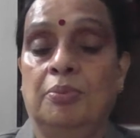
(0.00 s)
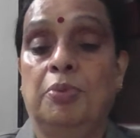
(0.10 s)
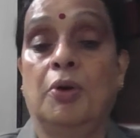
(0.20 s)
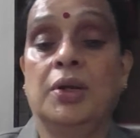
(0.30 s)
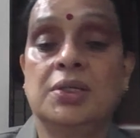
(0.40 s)

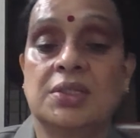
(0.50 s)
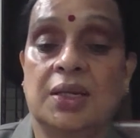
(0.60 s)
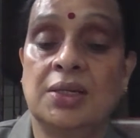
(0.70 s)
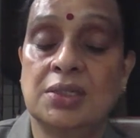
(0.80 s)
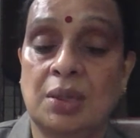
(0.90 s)
points
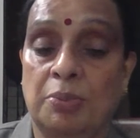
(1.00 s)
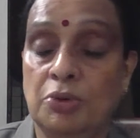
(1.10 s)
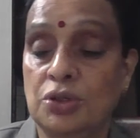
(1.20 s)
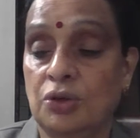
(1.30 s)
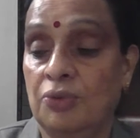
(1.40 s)
in
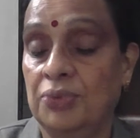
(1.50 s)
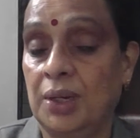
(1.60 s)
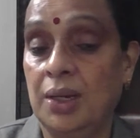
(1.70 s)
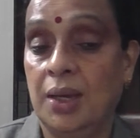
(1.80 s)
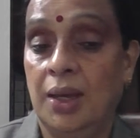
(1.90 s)
support of
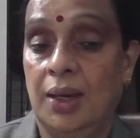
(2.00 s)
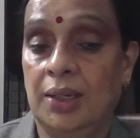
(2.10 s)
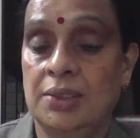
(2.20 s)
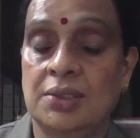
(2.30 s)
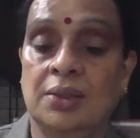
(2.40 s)
our
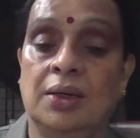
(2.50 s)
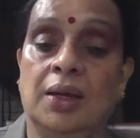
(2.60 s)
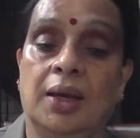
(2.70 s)
answer.